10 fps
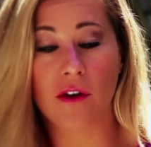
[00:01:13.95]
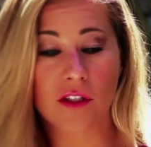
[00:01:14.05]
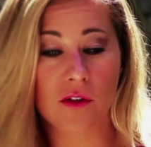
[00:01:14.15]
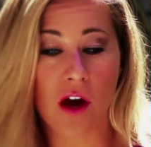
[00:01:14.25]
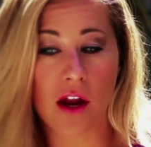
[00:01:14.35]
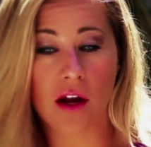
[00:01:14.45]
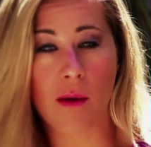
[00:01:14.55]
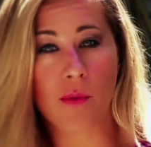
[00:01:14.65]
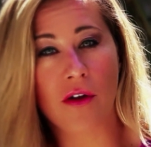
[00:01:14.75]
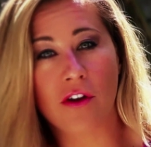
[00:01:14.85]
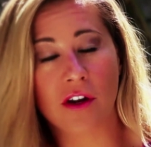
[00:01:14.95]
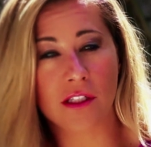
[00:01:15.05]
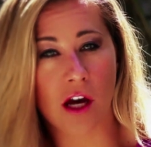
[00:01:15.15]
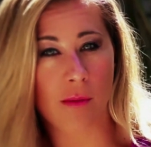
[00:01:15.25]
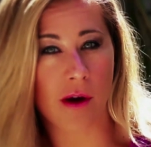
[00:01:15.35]
also got a couple other
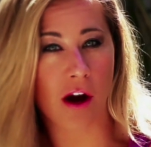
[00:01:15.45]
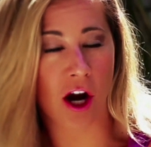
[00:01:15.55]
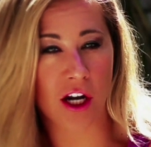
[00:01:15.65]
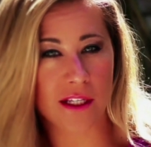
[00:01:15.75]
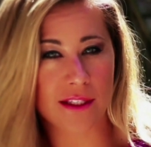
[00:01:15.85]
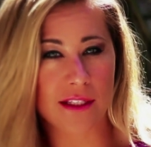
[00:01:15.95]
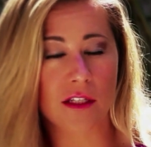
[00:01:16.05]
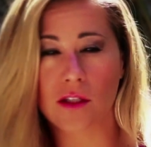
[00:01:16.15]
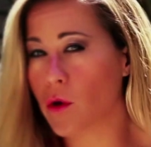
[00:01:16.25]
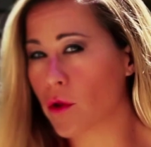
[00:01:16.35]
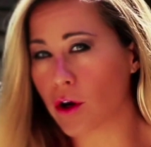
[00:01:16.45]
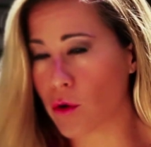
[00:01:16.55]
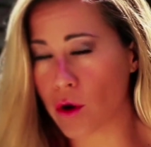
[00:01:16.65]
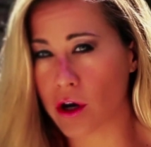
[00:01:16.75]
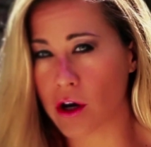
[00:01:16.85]
Indaba artists, Solar
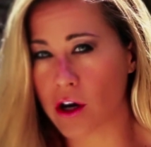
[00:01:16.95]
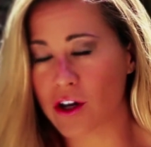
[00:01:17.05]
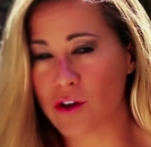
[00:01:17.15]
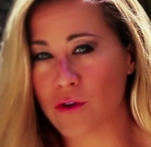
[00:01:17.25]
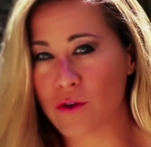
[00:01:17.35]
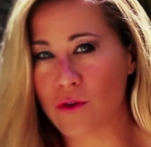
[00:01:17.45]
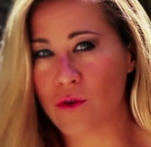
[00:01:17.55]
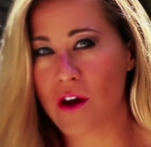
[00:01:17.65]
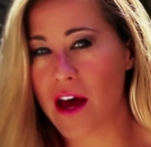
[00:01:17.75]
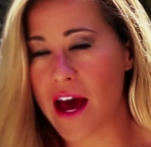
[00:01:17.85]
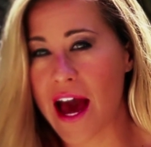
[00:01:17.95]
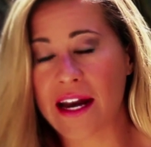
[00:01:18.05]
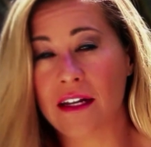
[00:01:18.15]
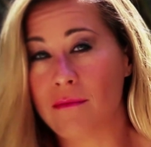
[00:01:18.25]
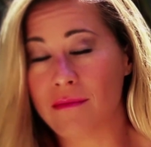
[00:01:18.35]
Order, who
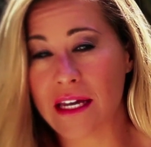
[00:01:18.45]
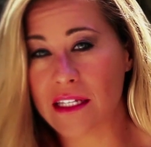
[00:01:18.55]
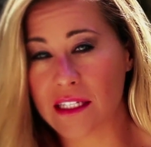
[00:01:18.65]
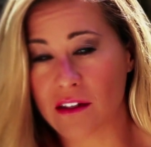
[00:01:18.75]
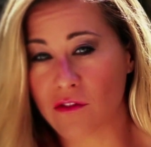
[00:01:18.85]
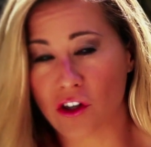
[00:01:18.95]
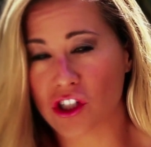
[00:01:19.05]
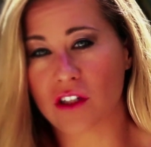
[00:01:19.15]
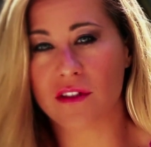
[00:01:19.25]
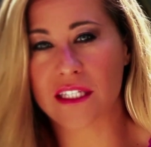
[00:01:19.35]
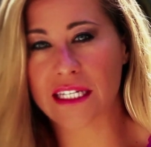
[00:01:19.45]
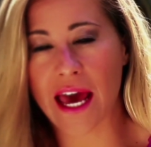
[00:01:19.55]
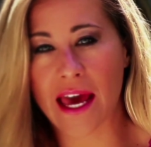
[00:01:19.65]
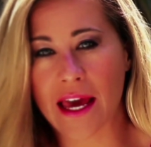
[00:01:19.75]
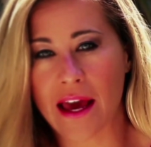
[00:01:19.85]
had an amazing version of
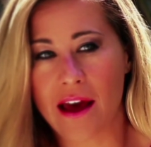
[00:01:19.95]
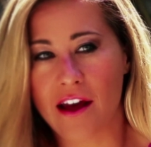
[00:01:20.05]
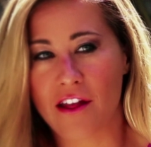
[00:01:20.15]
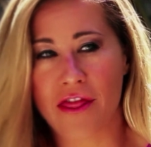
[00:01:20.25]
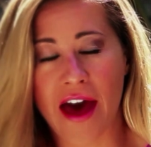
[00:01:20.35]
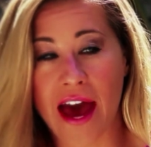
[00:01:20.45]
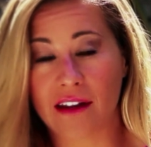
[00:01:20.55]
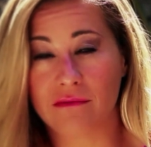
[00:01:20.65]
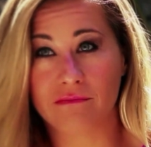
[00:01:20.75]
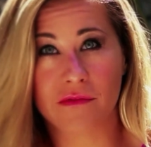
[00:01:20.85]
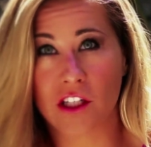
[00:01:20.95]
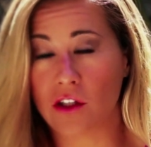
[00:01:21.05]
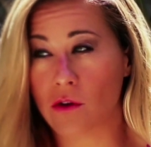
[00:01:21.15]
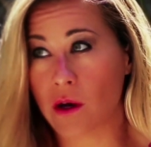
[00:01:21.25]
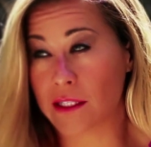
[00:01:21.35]
Stay that, you
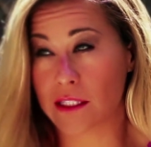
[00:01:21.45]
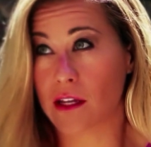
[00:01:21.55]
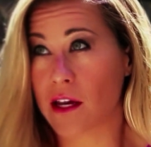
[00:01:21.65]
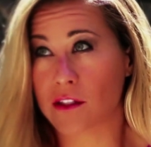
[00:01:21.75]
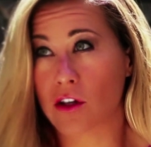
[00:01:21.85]
know, has